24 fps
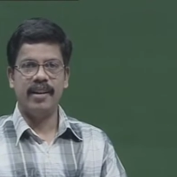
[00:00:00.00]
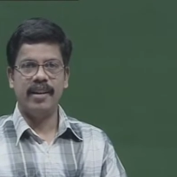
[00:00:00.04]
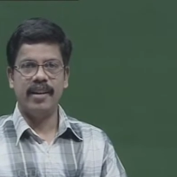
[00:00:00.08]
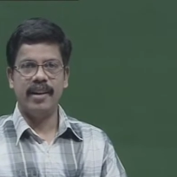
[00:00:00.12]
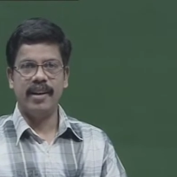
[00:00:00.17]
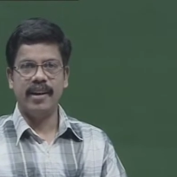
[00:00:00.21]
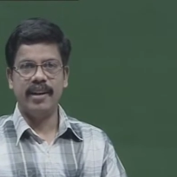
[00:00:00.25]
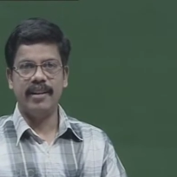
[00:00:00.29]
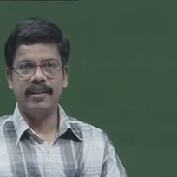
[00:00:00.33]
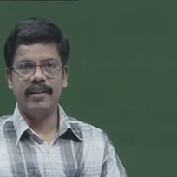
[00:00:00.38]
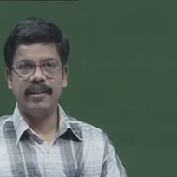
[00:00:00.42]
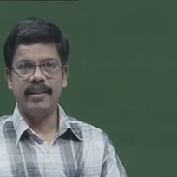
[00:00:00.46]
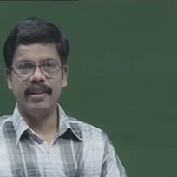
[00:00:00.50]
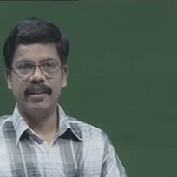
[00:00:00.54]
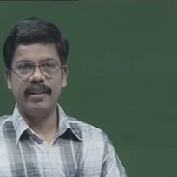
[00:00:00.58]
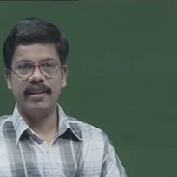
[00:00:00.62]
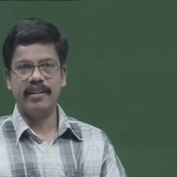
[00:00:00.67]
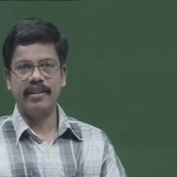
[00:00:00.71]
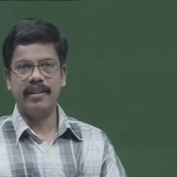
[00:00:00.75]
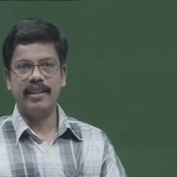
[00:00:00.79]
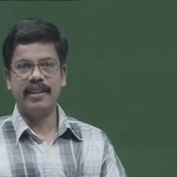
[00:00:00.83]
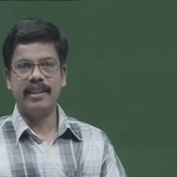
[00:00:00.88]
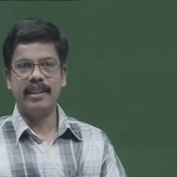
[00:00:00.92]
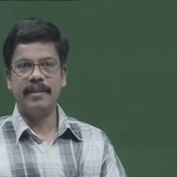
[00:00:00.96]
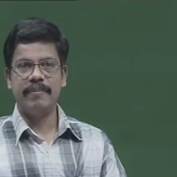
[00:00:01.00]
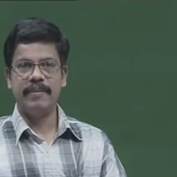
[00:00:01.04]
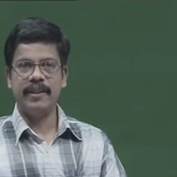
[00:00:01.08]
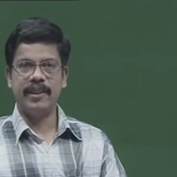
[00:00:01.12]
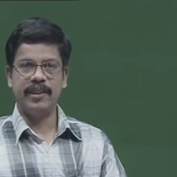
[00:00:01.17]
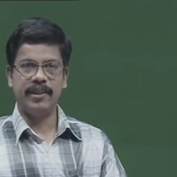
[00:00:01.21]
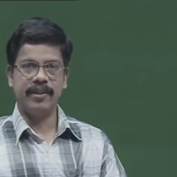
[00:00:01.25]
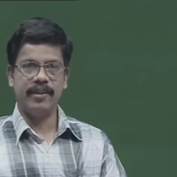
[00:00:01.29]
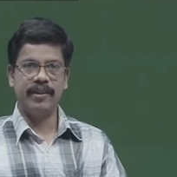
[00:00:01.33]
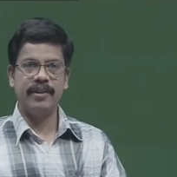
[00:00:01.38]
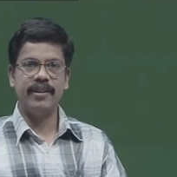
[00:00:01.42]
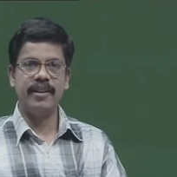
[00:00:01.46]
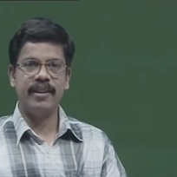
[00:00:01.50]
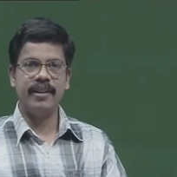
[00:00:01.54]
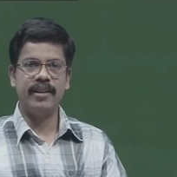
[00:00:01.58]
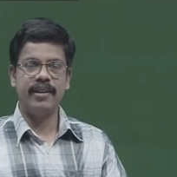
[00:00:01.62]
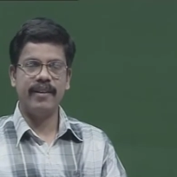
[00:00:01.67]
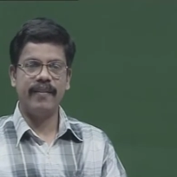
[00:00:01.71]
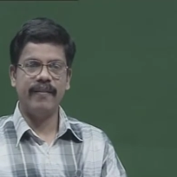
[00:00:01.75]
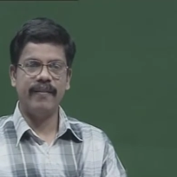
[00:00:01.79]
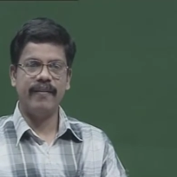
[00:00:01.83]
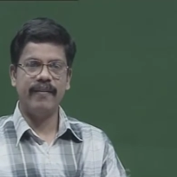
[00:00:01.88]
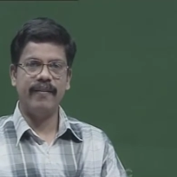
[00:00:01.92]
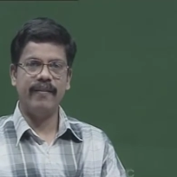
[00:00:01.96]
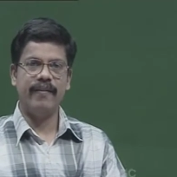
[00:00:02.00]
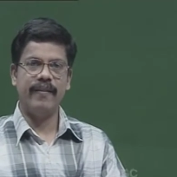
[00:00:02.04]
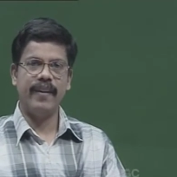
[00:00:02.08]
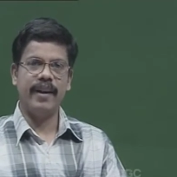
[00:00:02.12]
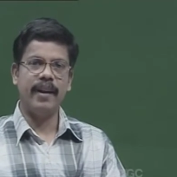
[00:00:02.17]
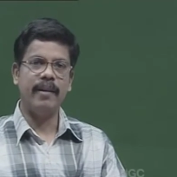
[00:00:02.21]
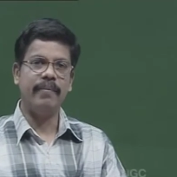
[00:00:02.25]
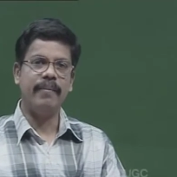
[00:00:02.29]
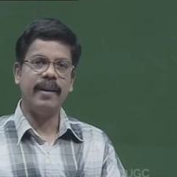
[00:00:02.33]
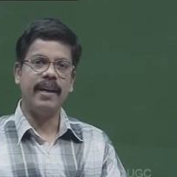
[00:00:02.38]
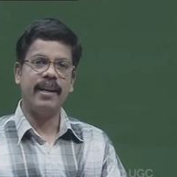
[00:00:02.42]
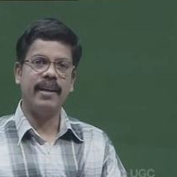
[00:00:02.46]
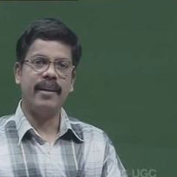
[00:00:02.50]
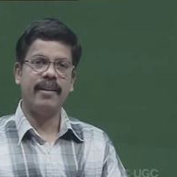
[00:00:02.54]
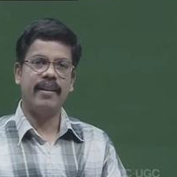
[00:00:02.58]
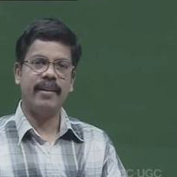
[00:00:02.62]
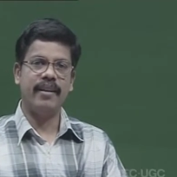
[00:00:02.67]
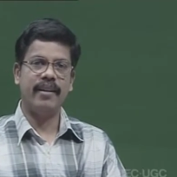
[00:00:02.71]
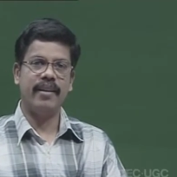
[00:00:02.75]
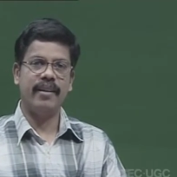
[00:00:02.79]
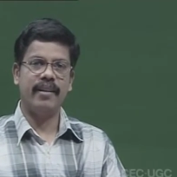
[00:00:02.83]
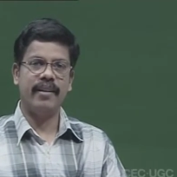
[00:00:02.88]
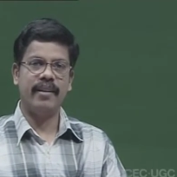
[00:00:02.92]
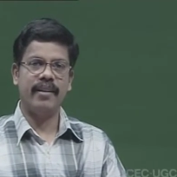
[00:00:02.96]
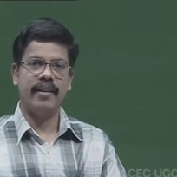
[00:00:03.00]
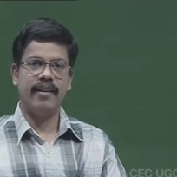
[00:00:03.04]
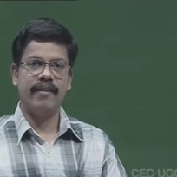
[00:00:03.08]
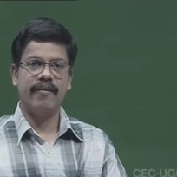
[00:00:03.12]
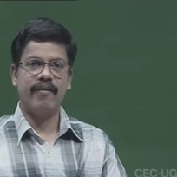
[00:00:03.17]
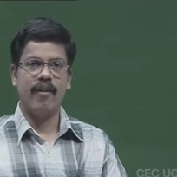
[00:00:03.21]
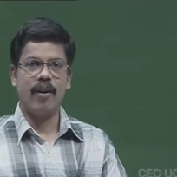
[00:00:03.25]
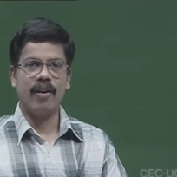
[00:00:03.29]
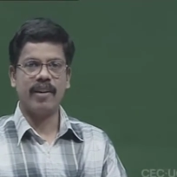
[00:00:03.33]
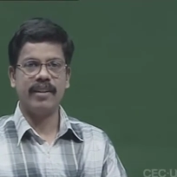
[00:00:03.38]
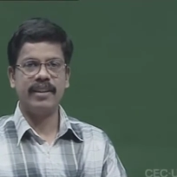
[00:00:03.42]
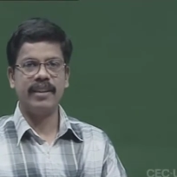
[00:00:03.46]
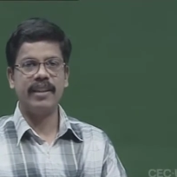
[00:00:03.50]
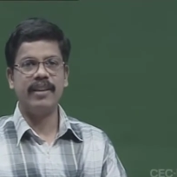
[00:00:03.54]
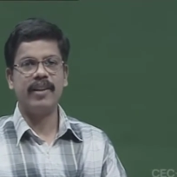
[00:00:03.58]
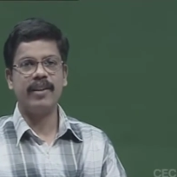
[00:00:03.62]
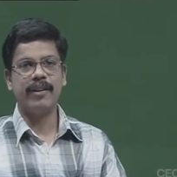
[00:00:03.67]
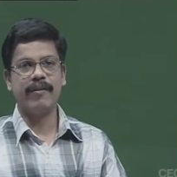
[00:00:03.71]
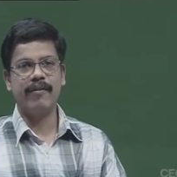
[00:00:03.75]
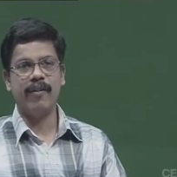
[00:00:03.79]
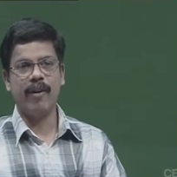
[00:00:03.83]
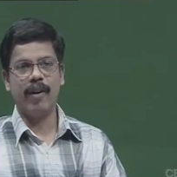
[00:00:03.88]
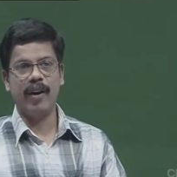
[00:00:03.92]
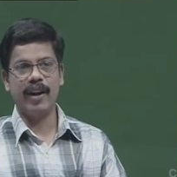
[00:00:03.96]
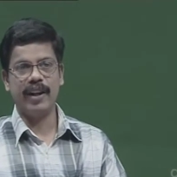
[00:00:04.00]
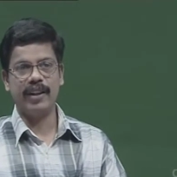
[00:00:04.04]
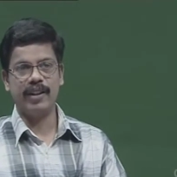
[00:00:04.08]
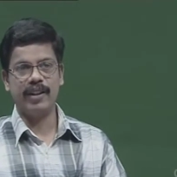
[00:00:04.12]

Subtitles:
In this episode, we'll be focusing on the following